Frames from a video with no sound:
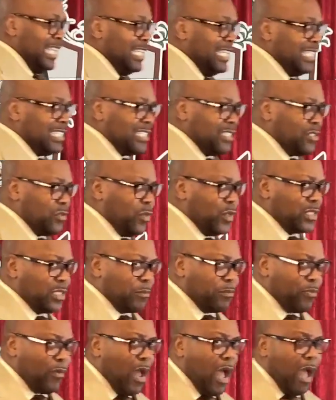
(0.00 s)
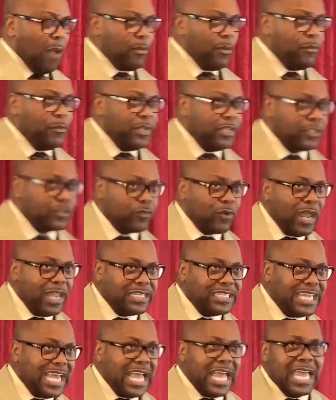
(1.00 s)
and this is what the problem is
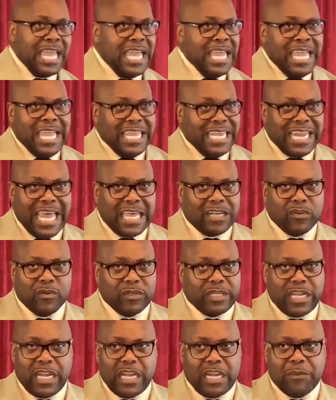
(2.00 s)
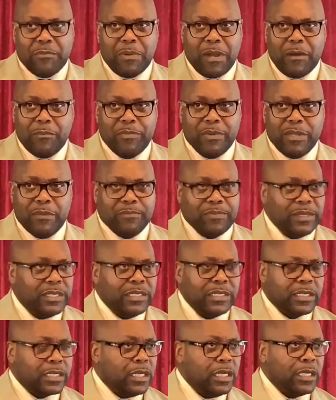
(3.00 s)
right now. And I don't care about being
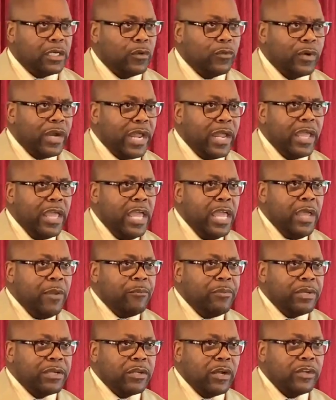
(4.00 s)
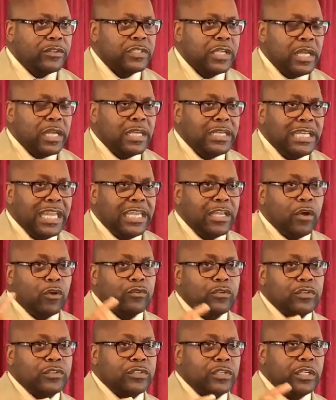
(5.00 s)
politically correct because
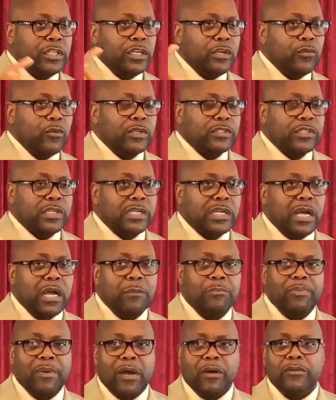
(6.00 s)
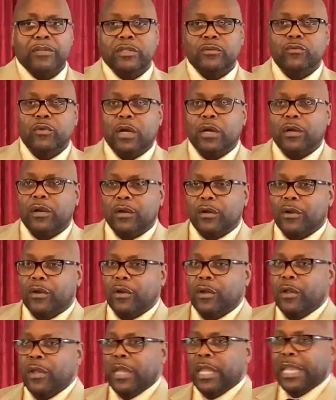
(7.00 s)
Laodicea was a compounded word.
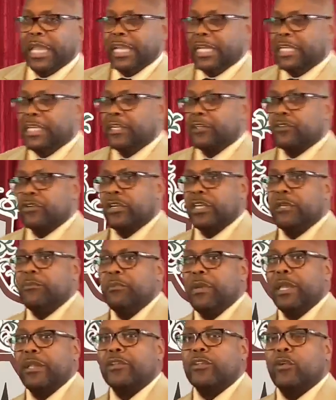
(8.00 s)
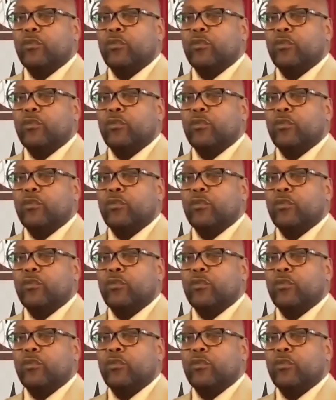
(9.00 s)
It literally meant